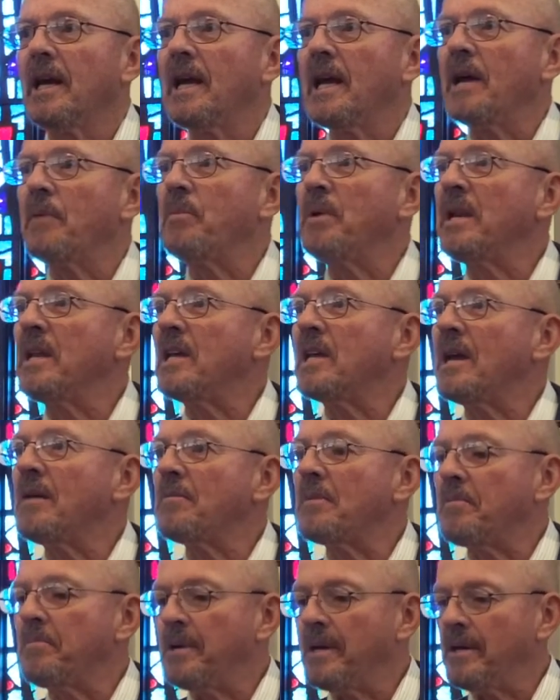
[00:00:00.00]
And when he
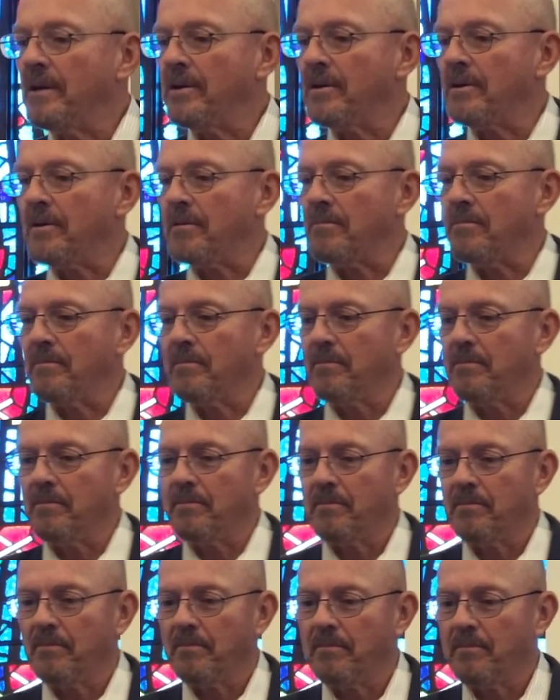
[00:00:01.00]
came to Peter,
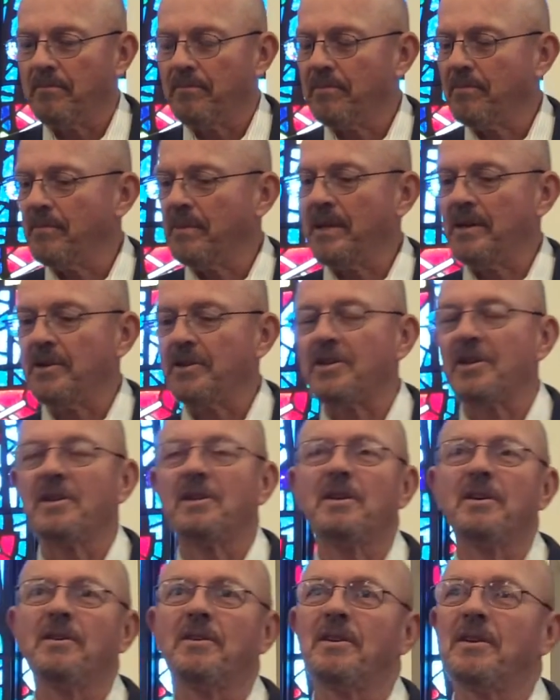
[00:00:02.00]
Peter said,
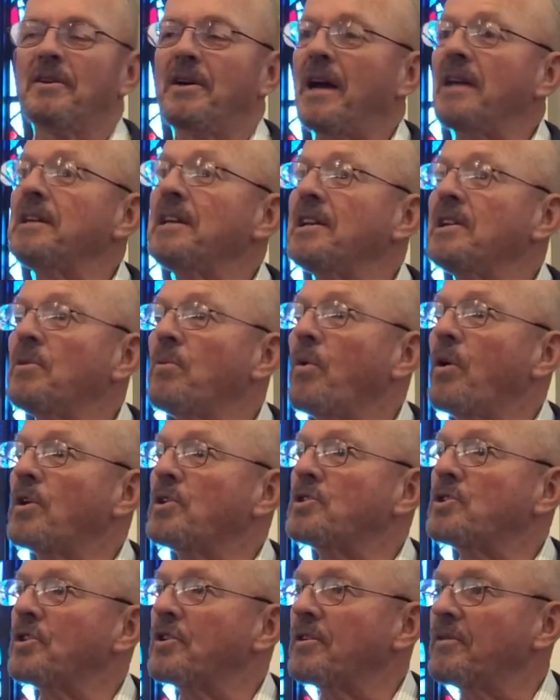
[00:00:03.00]
no, I need to
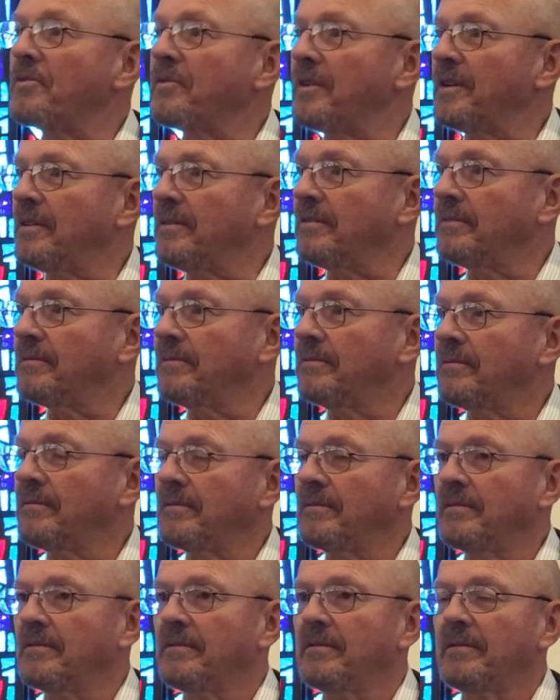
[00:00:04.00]
wash your feet.
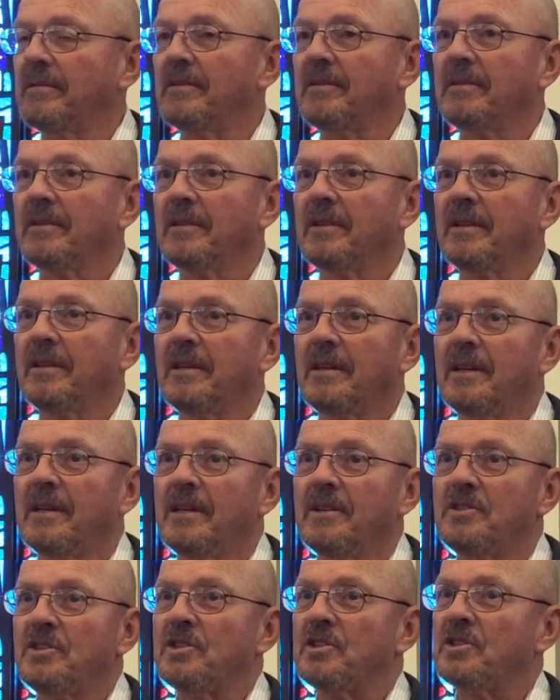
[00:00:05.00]

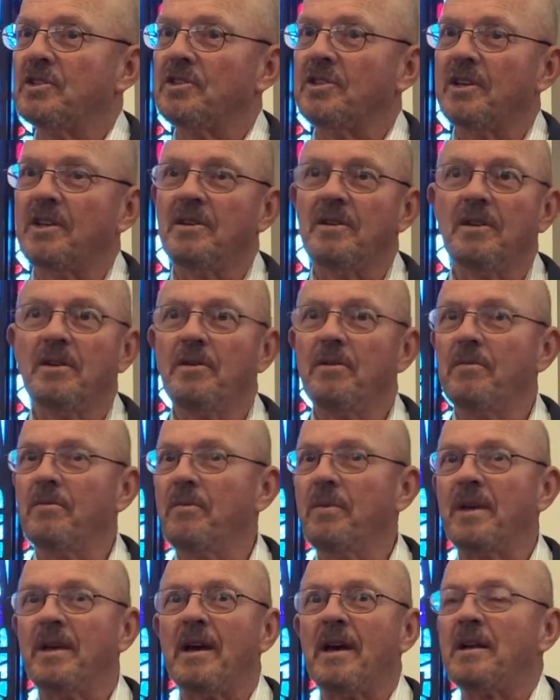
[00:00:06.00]
And Jesus said, no,
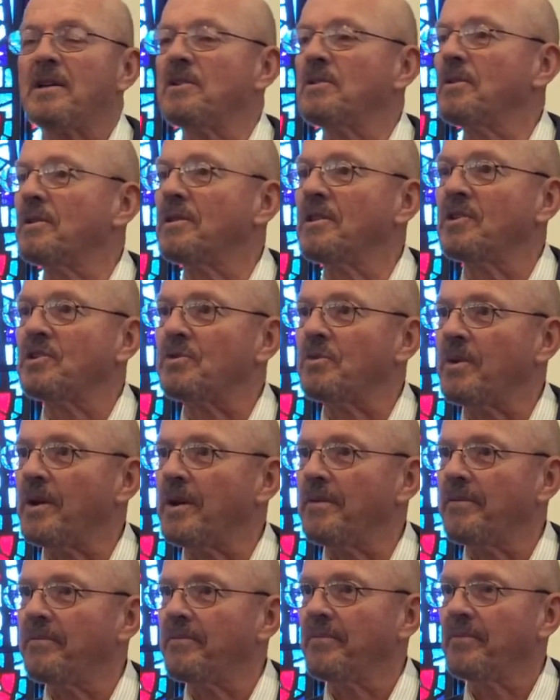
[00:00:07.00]
we got to do it this
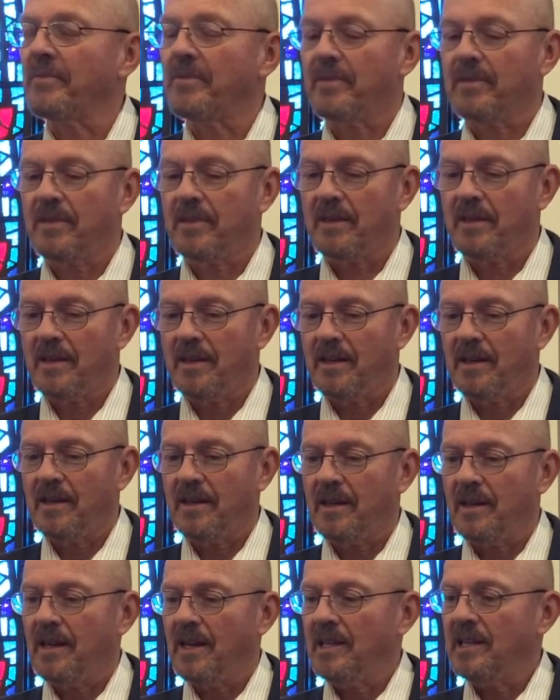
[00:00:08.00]
way.
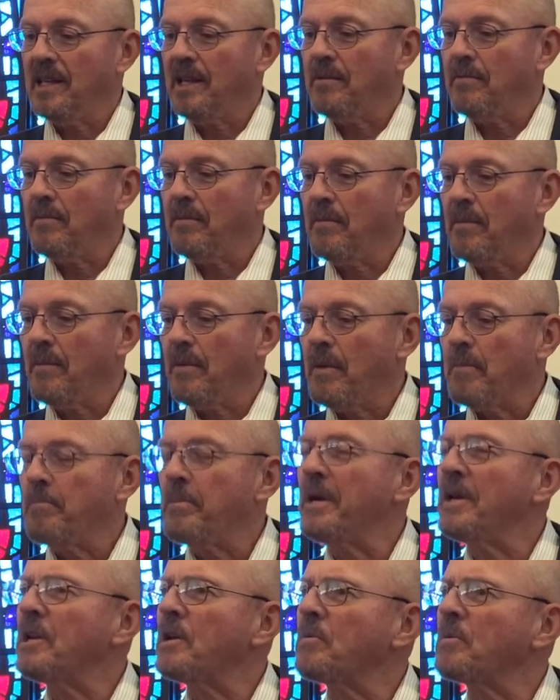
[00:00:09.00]
And then
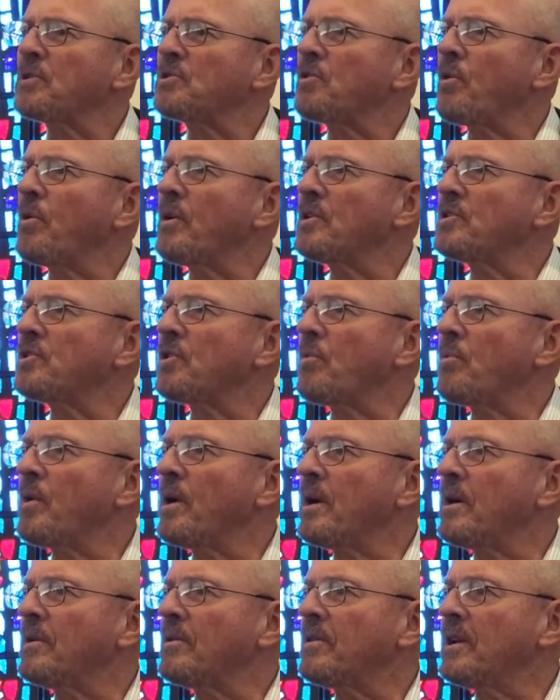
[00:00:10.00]
Peter was always
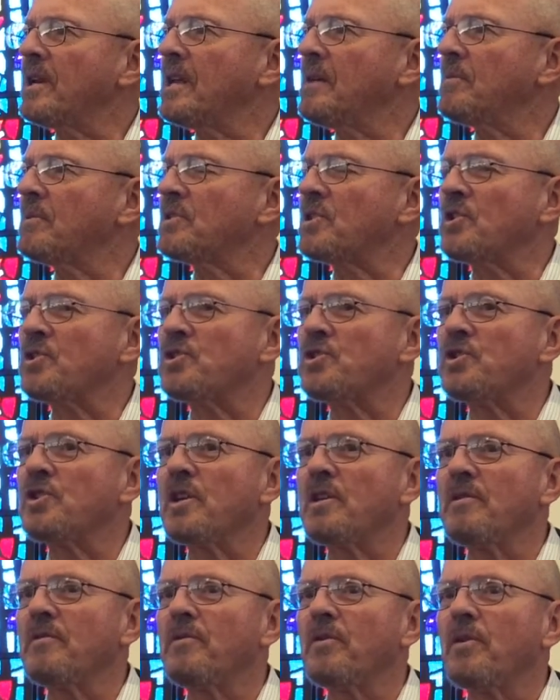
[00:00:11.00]
aware that he was a
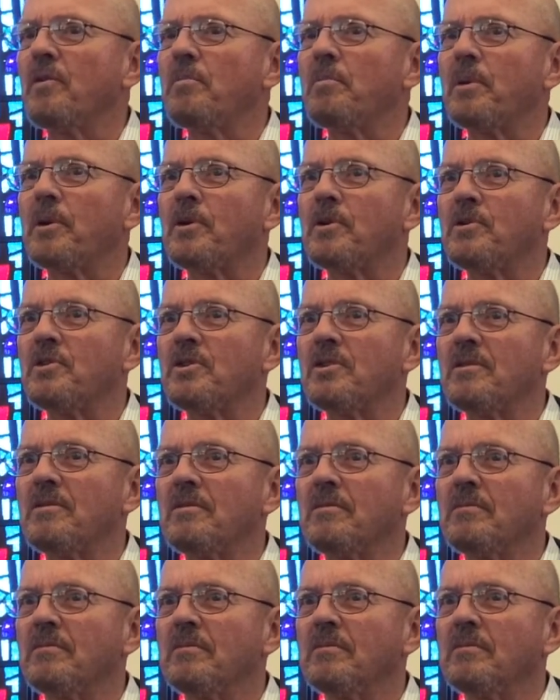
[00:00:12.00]
sinful person.